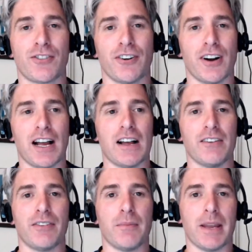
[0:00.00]
for uh,
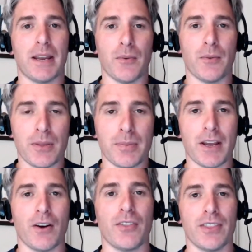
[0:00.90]
for being with
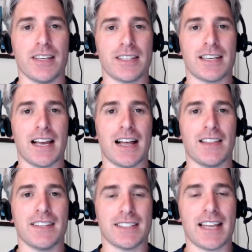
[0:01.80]
me on this
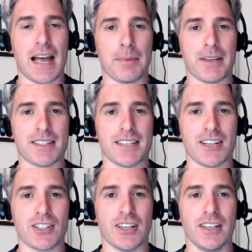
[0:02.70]
uh, this tapping
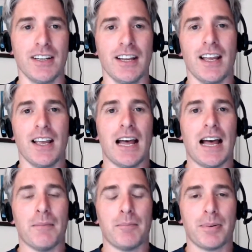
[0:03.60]
session.
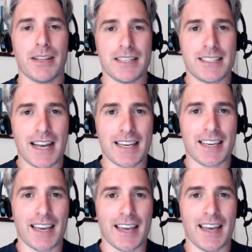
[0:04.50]
Uh, please
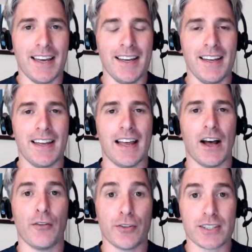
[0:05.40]
take care
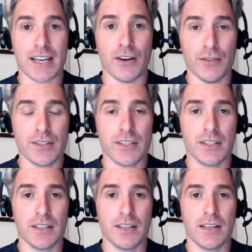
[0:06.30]
of
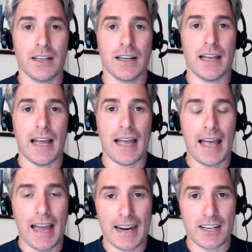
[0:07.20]
yourselves
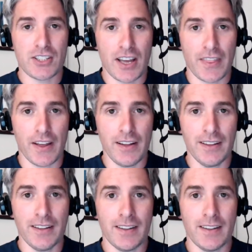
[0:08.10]
and each other